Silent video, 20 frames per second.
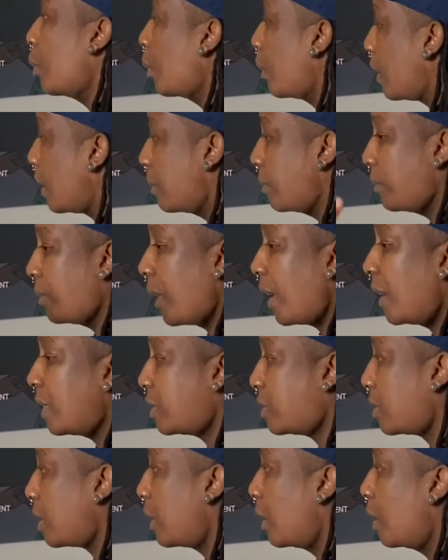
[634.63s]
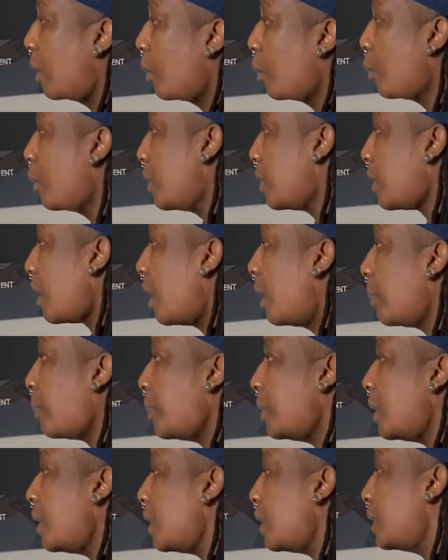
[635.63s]
or invest with
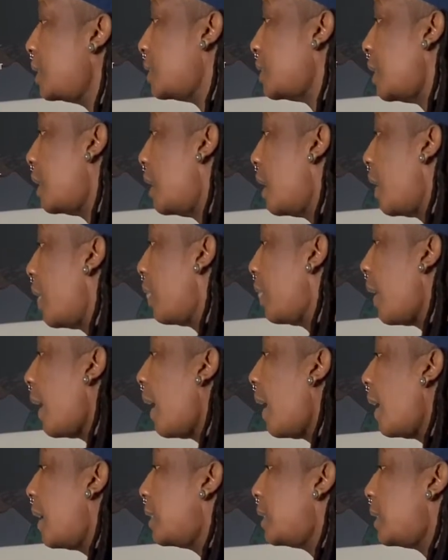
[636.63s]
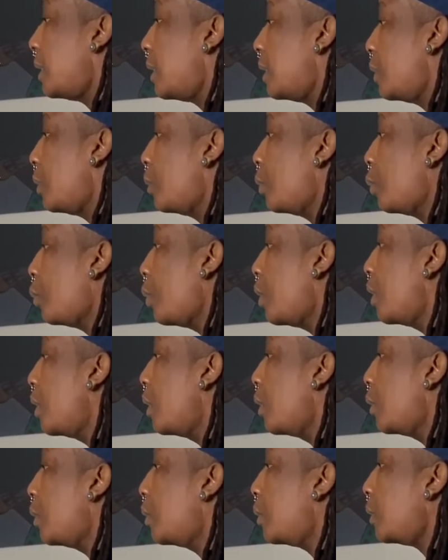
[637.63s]
companies that
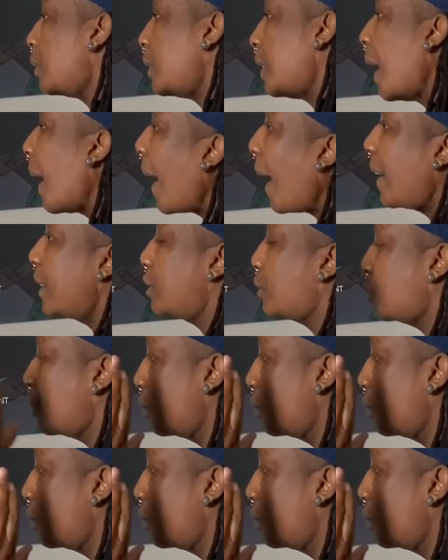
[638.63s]
will guide